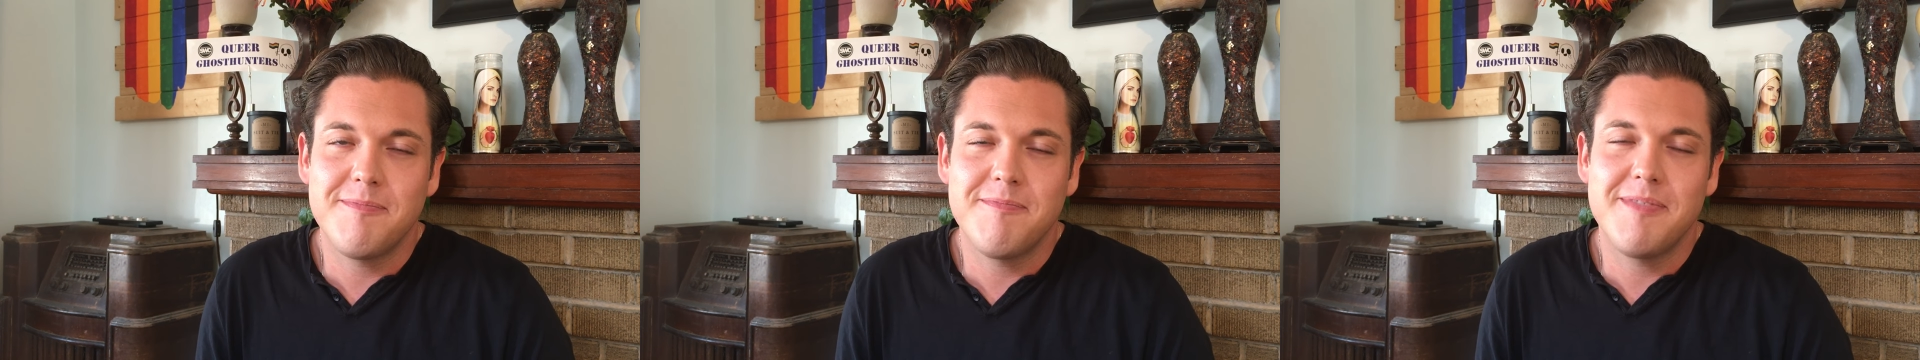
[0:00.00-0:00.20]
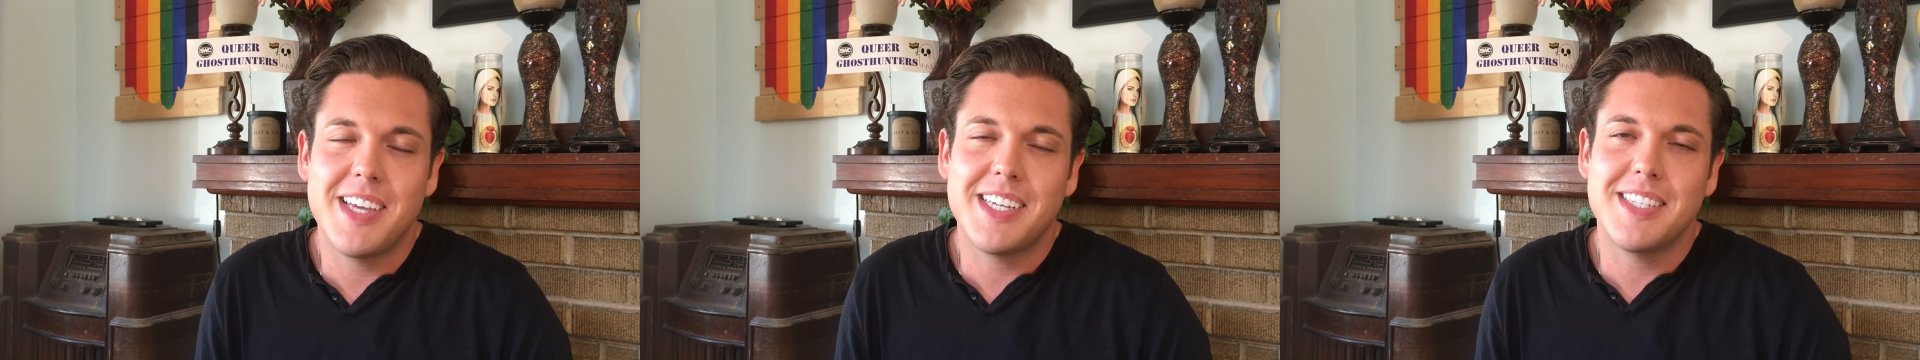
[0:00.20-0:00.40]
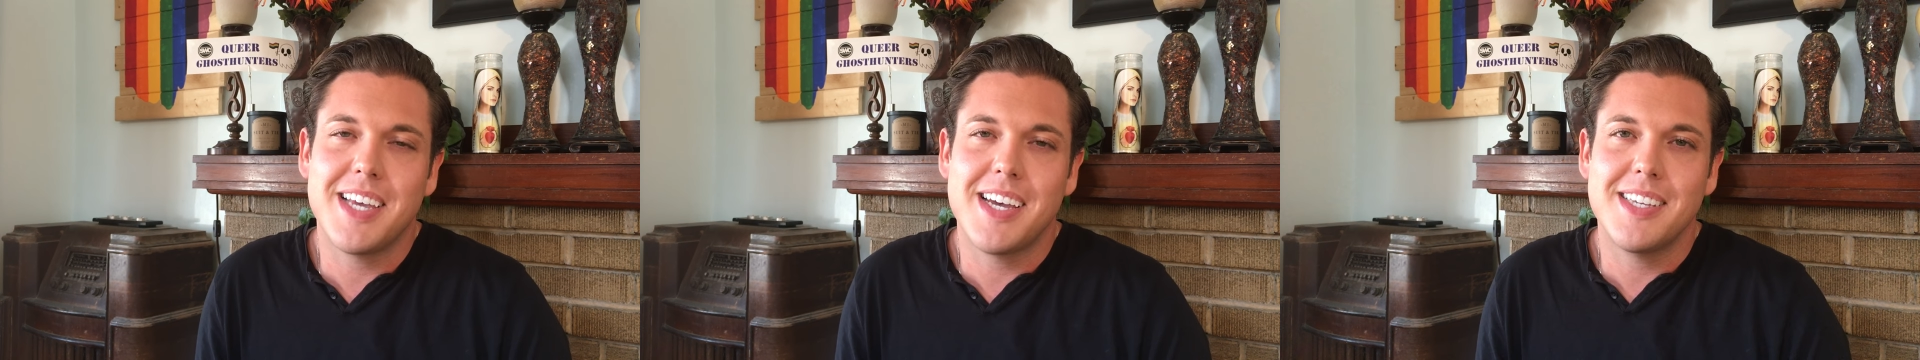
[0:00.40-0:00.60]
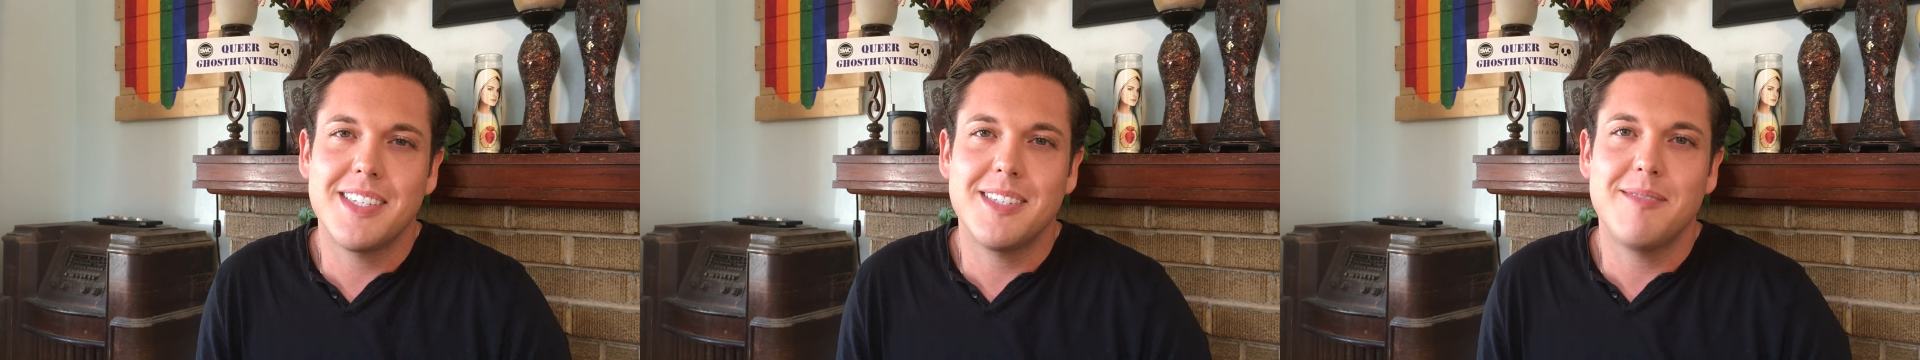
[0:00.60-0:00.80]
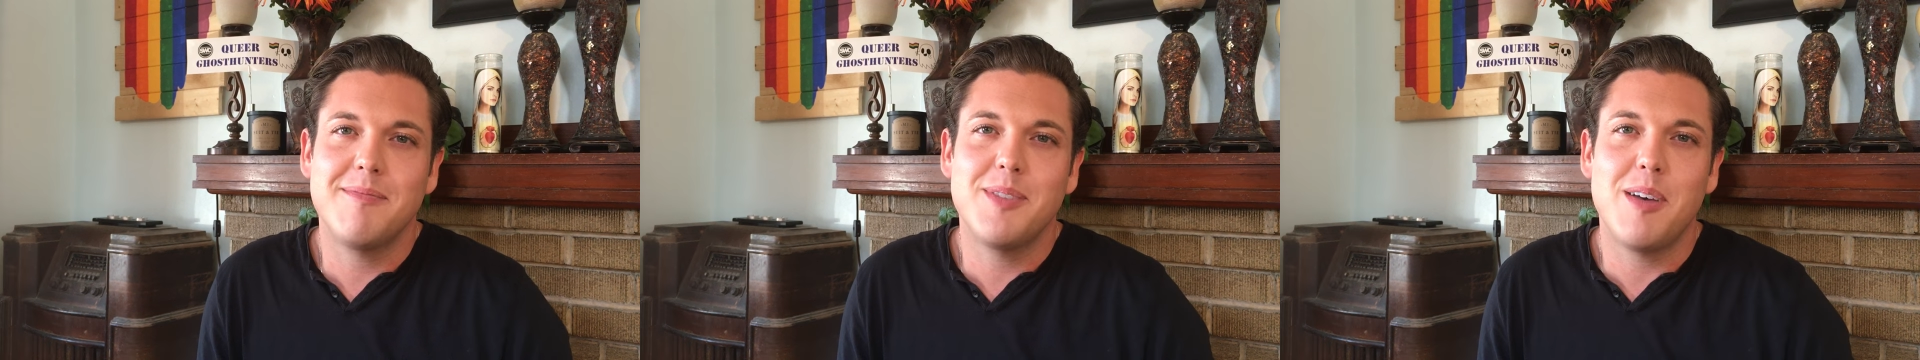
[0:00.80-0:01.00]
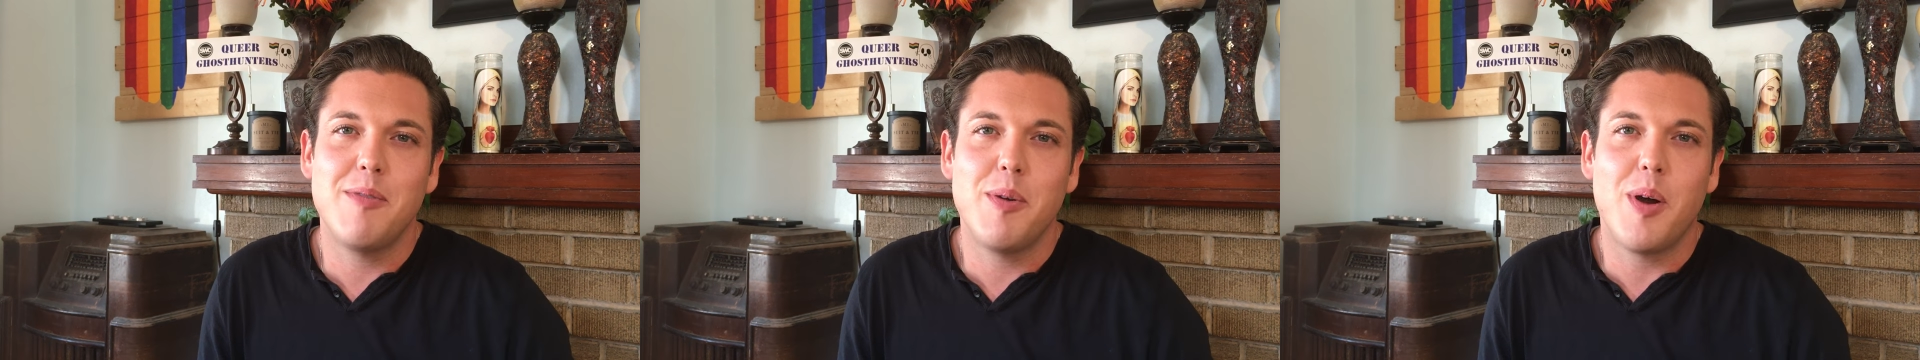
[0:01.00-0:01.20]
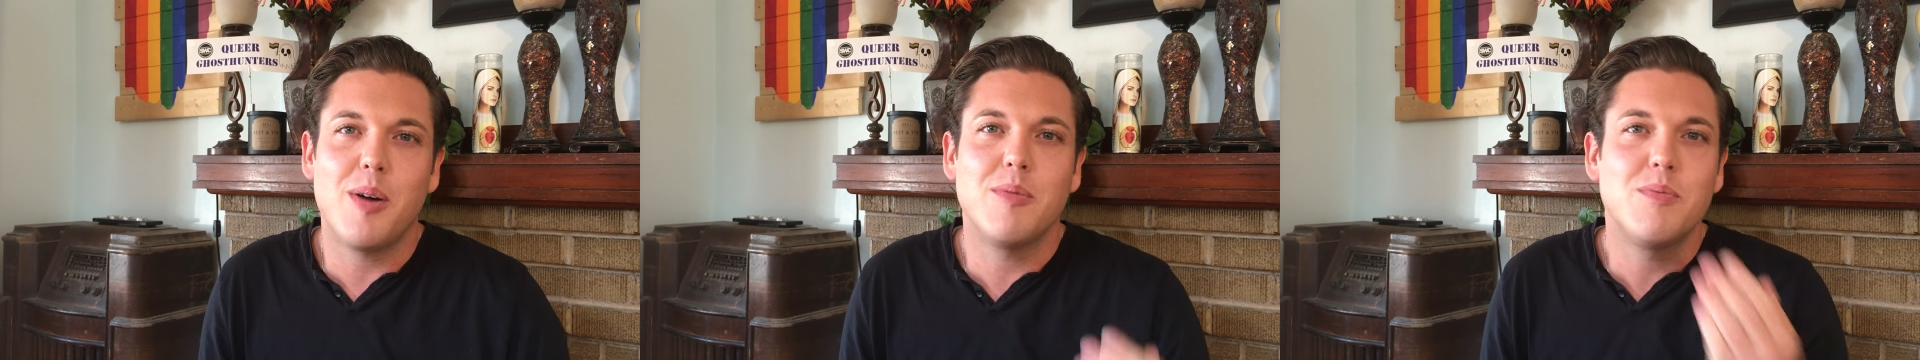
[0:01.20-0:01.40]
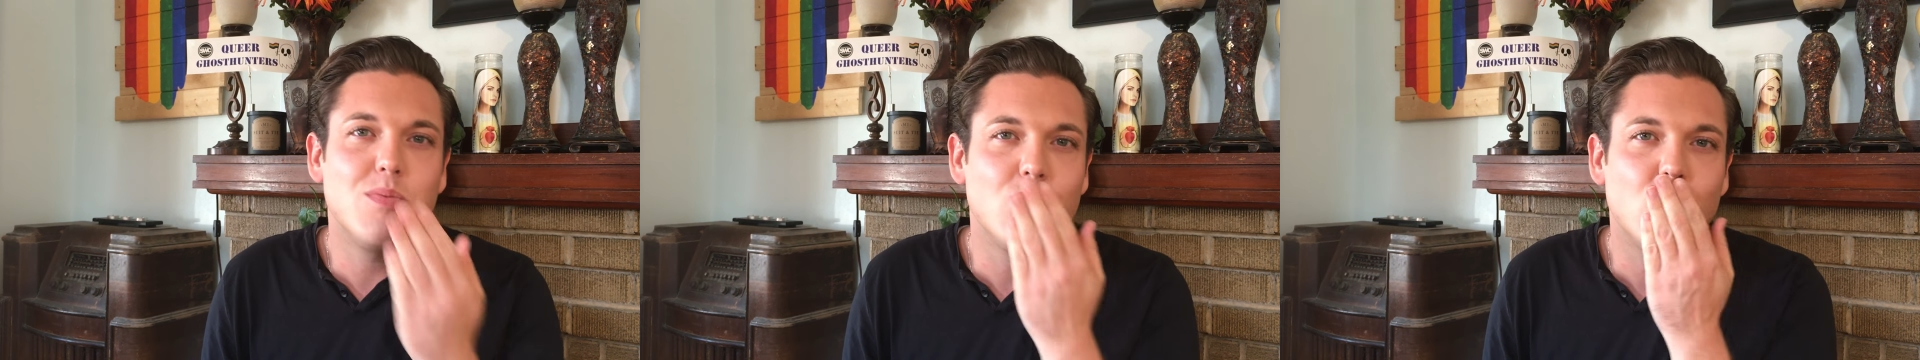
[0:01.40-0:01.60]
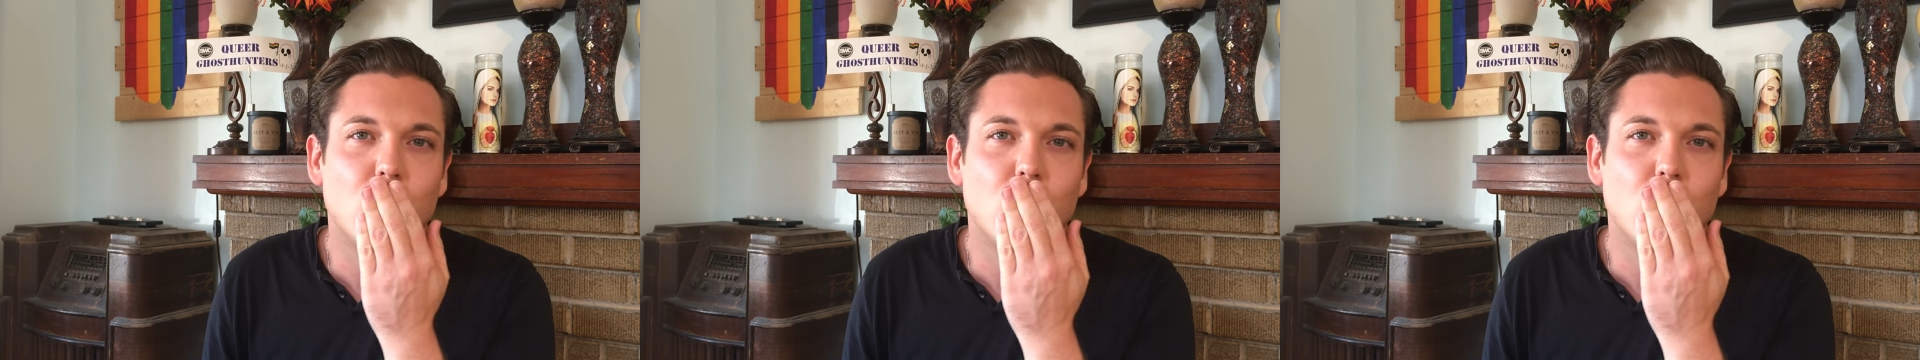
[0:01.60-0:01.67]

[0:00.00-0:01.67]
Thanks, guys. Love you all.